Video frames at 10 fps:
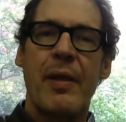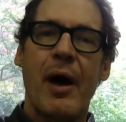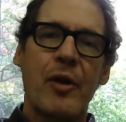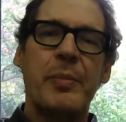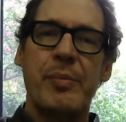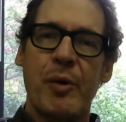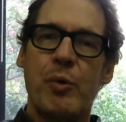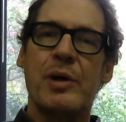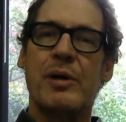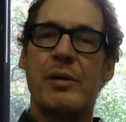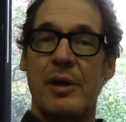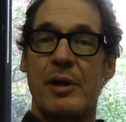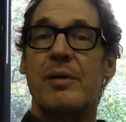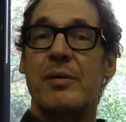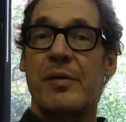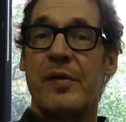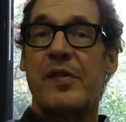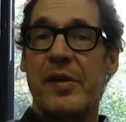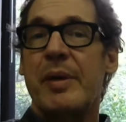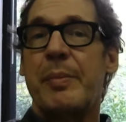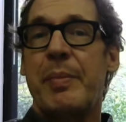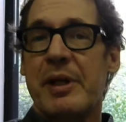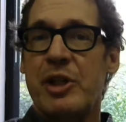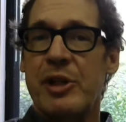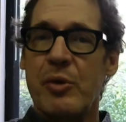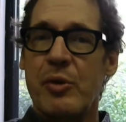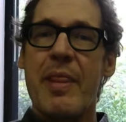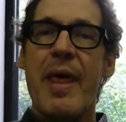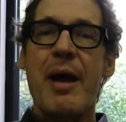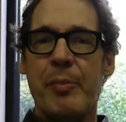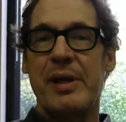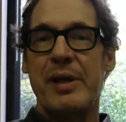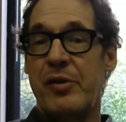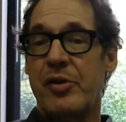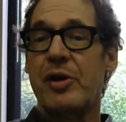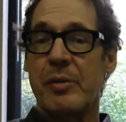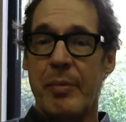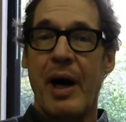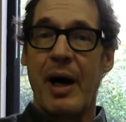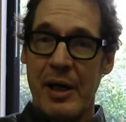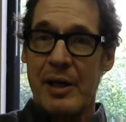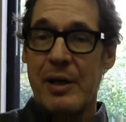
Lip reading: the other people will see me punishing you, and they will be deterred by